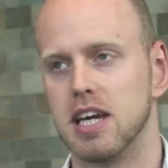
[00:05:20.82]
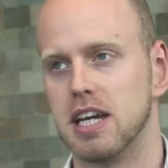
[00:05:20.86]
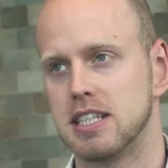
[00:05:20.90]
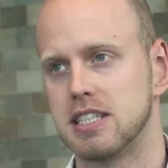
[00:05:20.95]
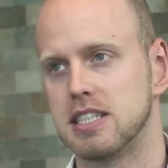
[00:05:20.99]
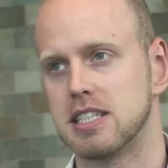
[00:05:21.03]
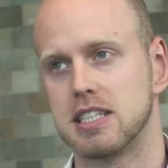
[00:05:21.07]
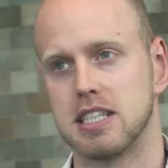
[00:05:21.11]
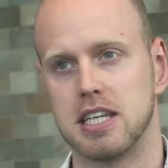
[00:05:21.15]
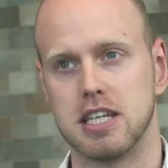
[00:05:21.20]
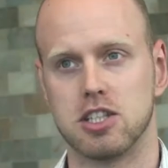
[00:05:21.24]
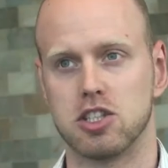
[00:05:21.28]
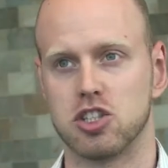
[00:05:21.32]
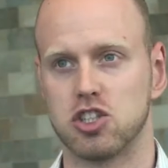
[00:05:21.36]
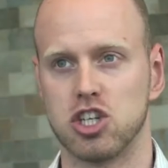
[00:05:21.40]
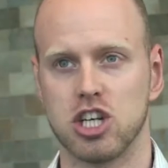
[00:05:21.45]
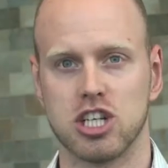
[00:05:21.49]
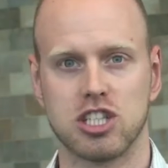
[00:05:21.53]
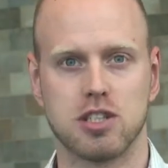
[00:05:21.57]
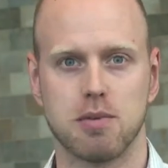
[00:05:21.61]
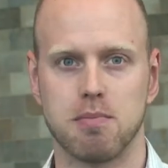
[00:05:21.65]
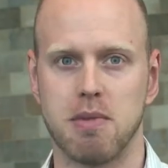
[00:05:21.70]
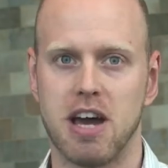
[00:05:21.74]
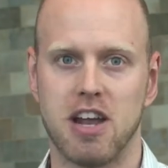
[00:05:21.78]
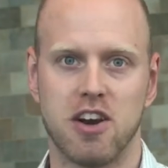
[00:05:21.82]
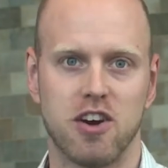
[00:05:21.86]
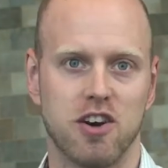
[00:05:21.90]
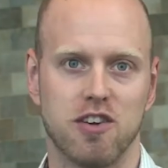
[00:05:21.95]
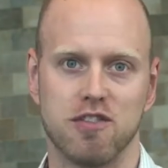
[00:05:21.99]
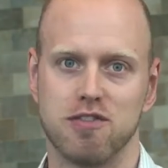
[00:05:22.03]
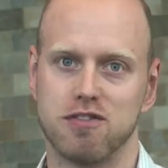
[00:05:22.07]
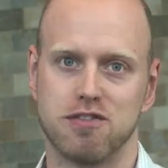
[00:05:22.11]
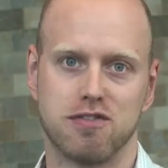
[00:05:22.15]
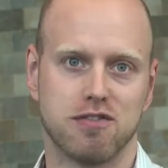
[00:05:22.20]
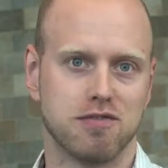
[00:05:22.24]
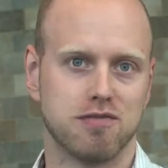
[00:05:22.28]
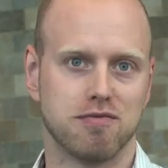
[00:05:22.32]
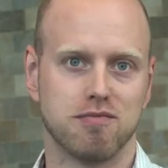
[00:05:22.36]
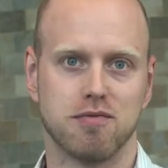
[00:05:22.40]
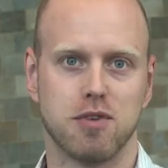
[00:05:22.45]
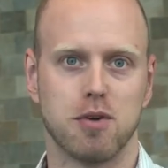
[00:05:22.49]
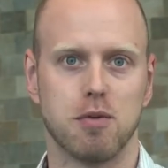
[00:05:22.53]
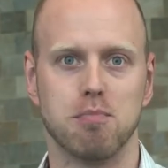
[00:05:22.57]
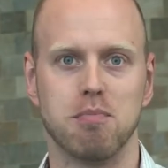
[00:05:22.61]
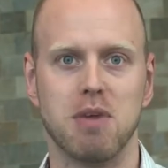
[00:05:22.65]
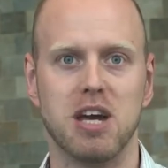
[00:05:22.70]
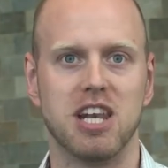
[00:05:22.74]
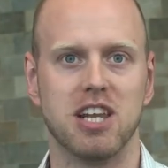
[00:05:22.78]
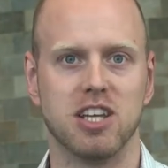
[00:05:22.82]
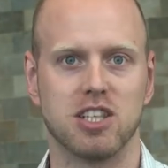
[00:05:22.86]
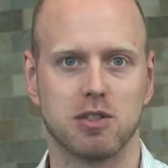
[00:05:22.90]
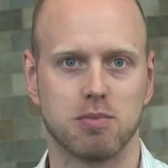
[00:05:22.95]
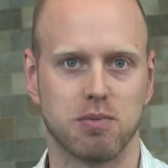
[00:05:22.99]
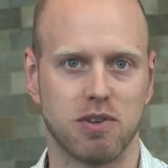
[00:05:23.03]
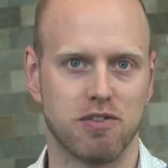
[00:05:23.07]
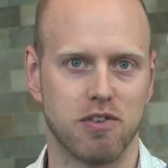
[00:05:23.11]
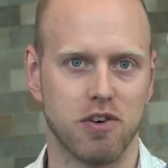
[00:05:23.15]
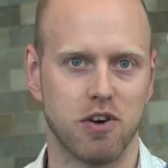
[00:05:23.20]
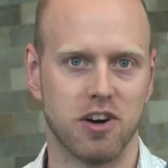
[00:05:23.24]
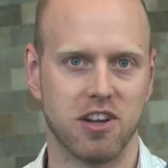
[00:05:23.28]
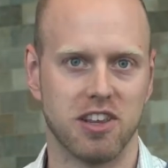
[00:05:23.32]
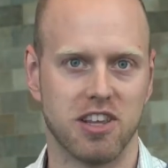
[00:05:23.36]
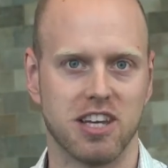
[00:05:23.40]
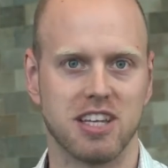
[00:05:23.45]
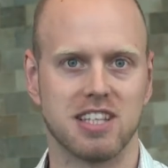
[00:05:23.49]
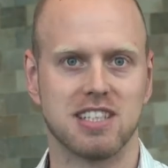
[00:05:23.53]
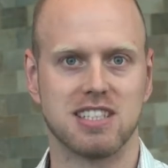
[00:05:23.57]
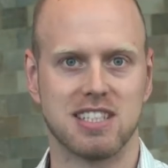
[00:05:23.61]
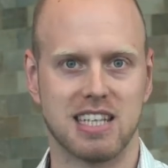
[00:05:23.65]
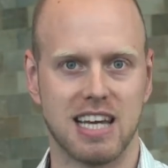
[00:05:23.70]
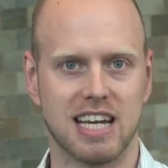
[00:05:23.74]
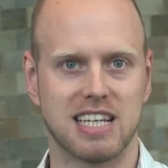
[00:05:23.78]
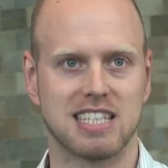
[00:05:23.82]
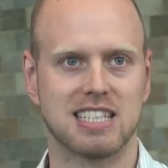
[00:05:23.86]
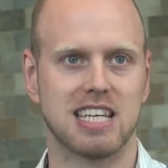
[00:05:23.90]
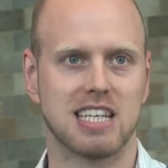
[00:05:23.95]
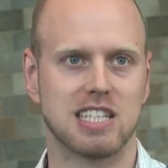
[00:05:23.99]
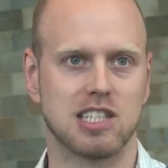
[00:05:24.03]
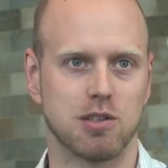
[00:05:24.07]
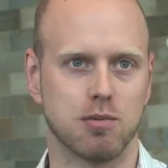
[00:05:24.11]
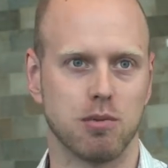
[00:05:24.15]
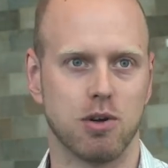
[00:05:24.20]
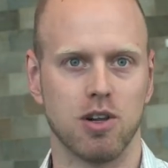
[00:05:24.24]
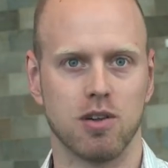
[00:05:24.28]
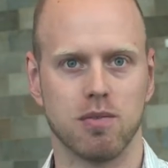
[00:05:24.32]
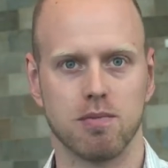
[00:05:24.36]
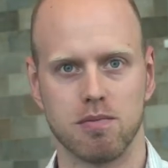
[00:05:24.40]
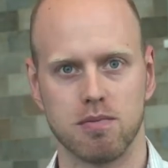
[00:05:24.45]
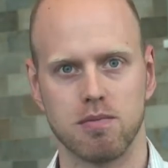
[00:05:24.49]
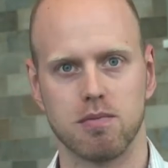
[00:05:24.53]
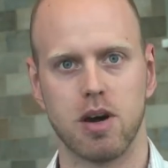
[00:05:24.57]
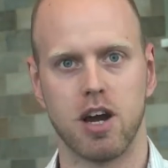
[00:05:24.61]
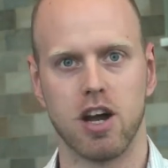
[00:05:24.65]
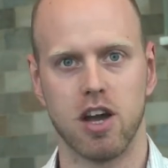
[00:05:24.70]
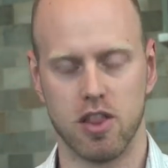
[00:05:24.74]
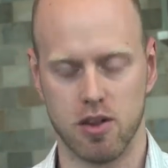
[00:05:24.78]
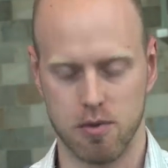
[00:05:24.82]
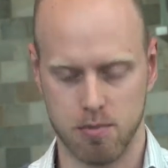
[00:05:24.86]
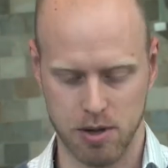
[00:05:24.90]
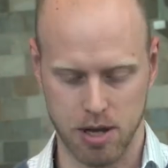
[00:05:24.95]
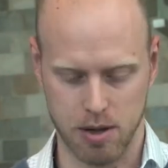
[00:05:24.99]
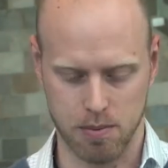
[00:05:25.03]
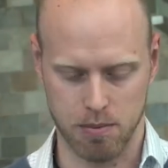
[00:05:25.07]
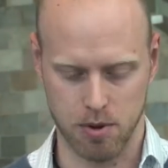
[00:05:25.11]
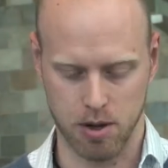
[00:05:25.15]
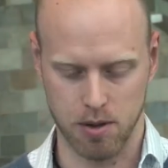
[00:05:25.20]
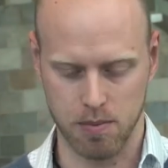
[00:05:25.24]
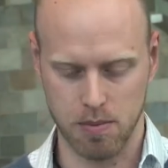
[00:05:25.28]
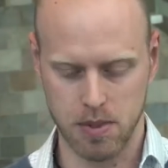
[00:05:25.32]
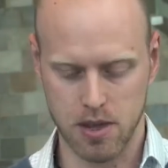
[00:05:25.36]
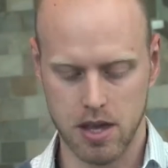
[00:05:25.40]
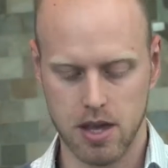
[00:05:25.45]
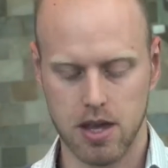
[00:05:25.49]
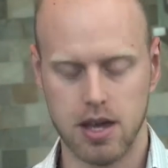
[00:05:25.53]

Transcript: It's just a matter of minutes before it's accessible by other people.